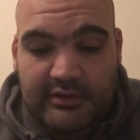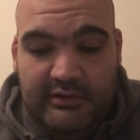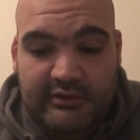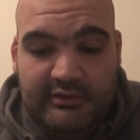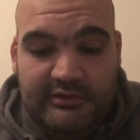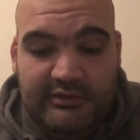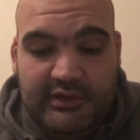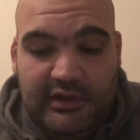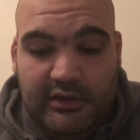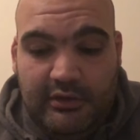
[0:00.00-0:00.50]

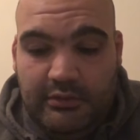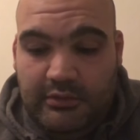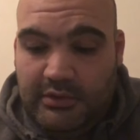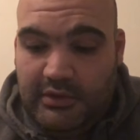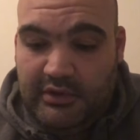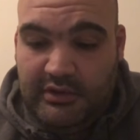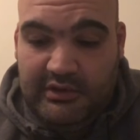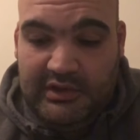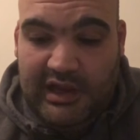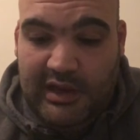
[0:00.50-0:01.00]

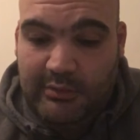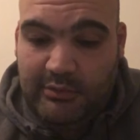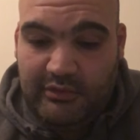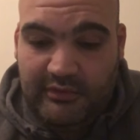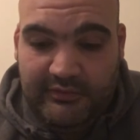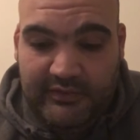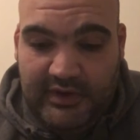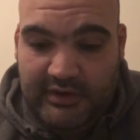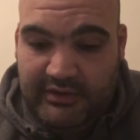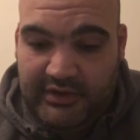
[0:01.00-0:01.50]
So that
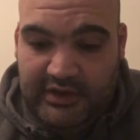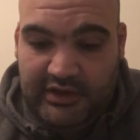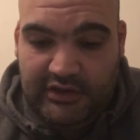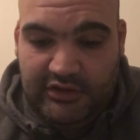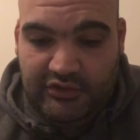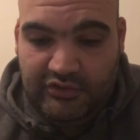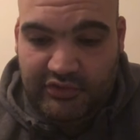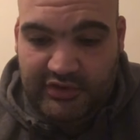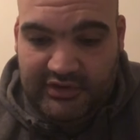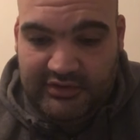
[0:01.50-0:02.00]
was very
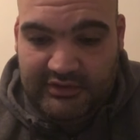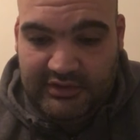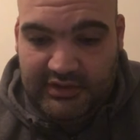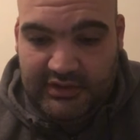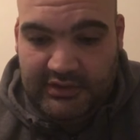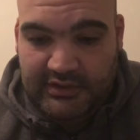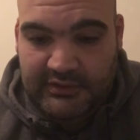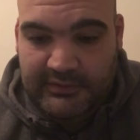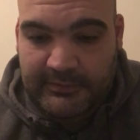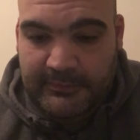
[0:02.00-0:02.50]

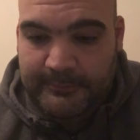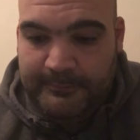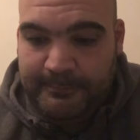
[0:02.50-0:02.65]
interesting.